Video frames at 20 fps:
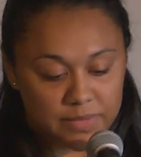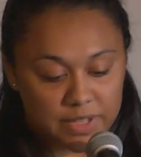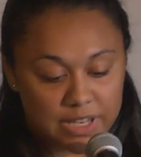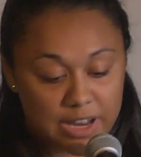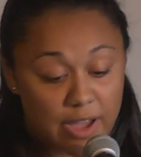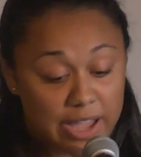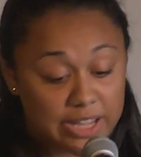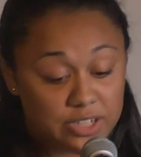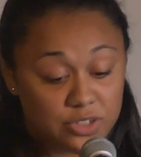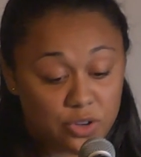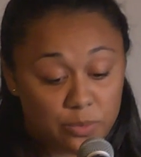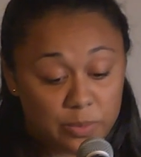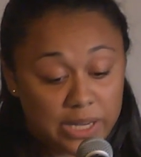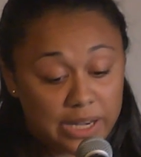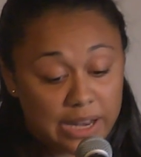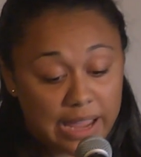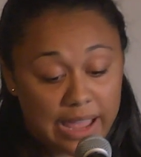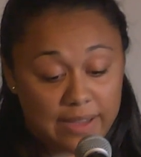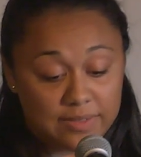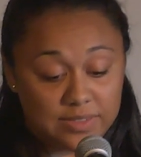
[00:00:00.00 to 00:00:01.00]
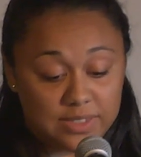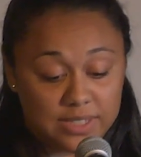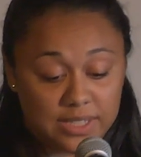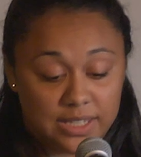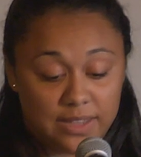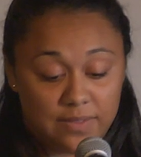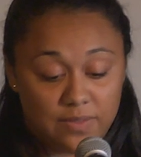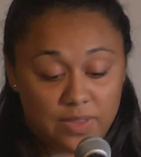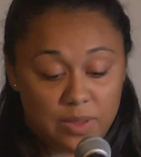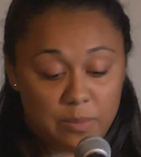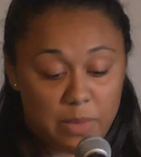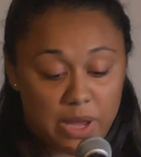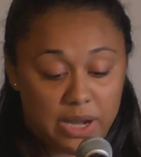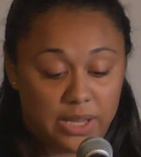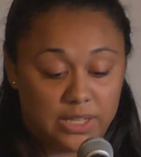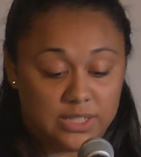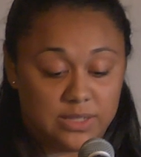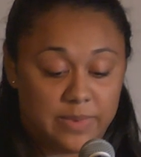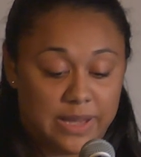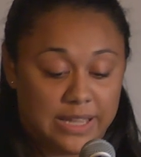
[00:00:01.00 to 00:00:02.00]
Now, I don't mean I have to give them
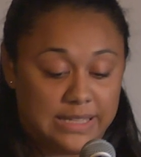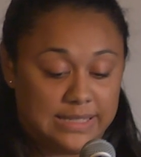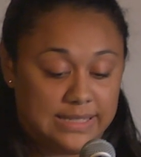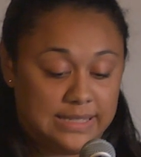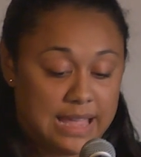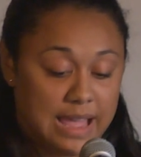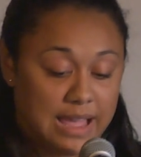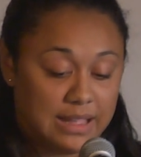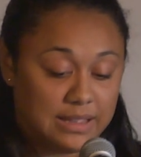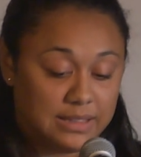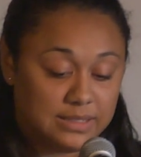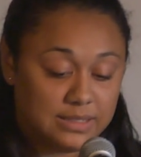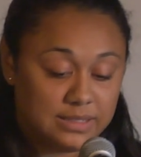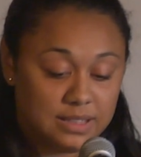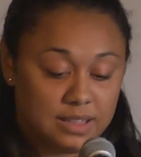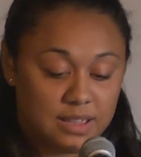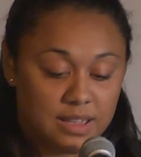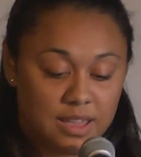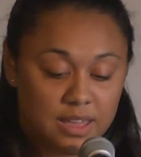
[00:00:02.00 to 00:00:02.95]
money to buy snacks.